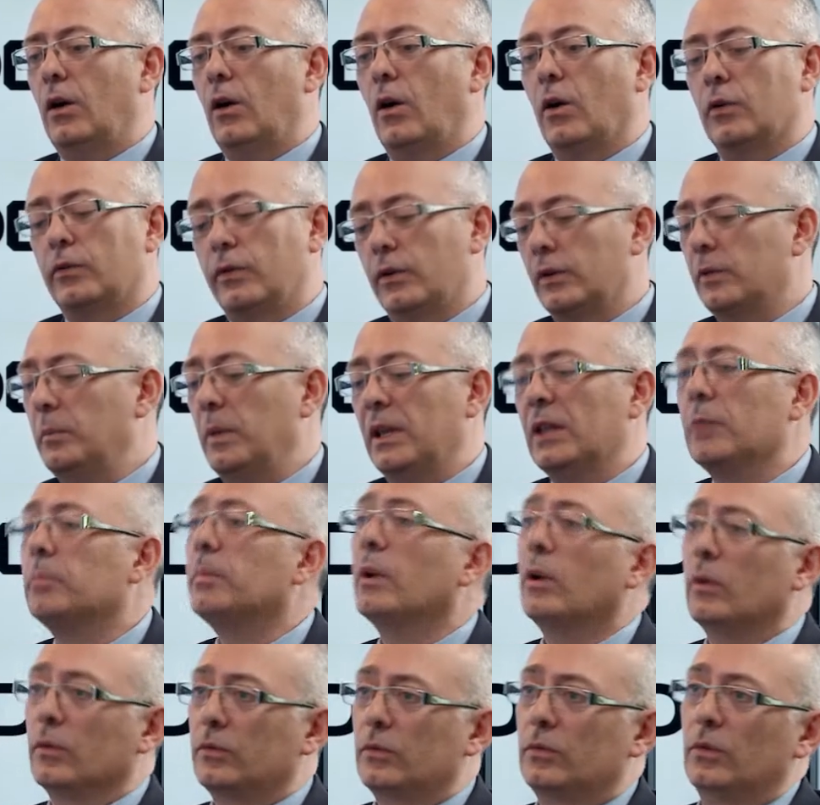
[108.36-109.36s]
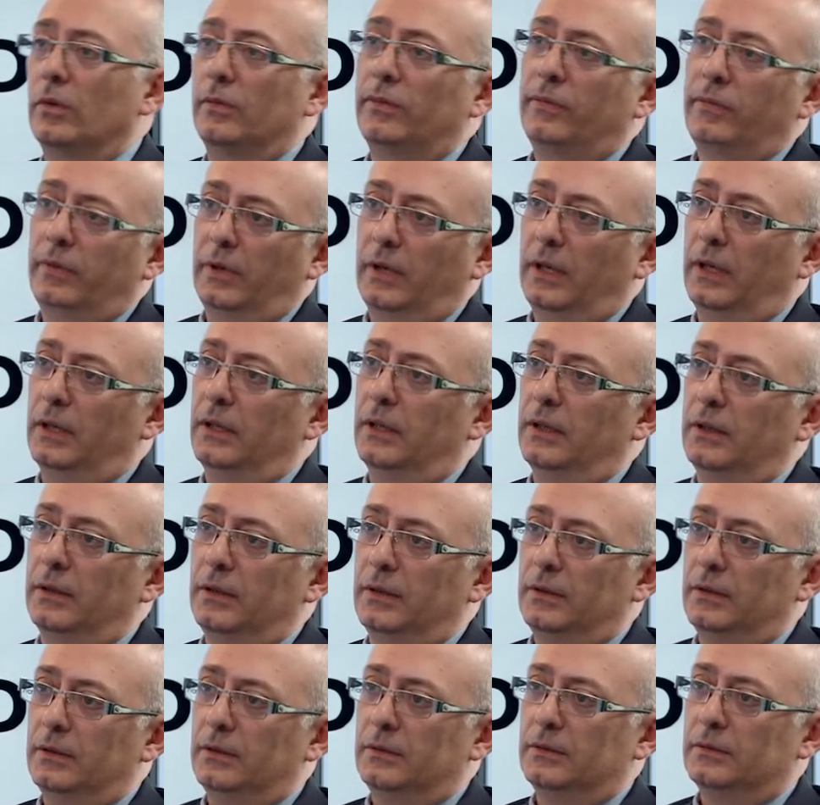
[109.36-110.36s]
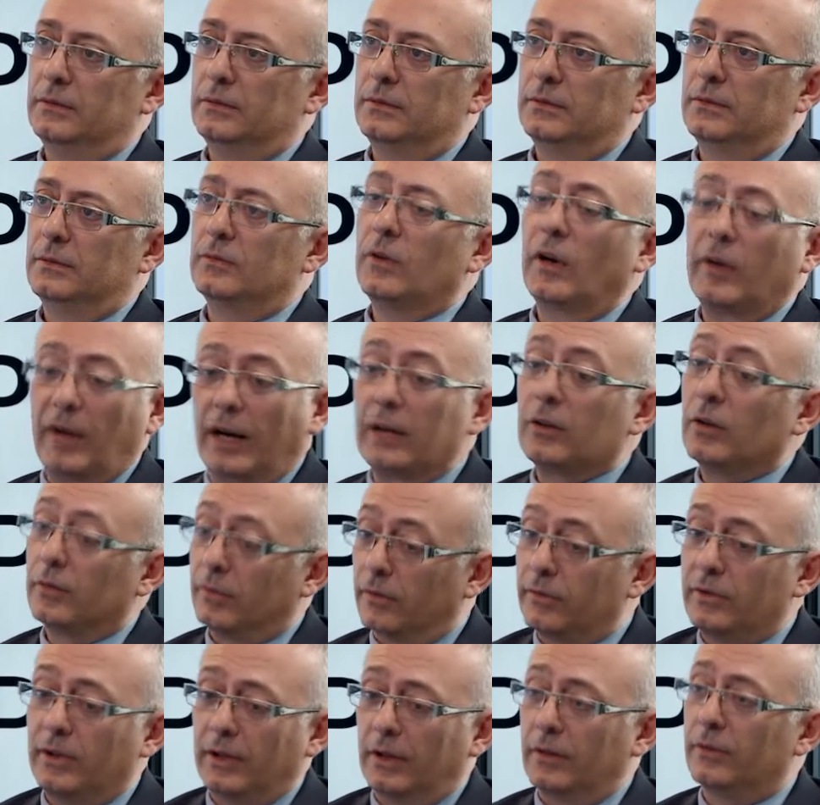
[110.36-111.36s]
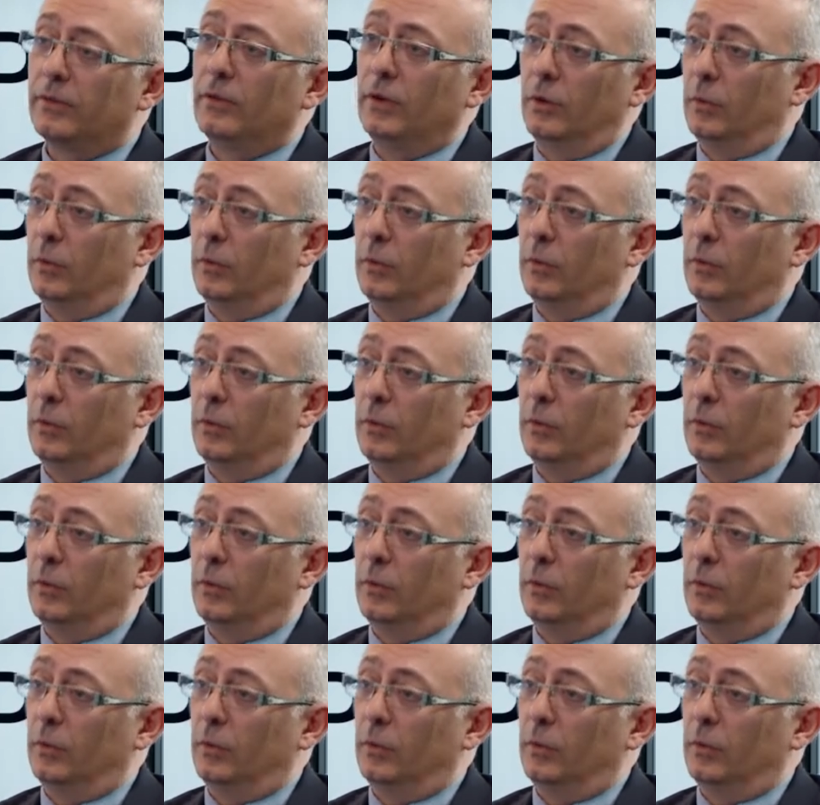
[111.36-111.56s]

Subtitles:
offered me the post of Director of Sales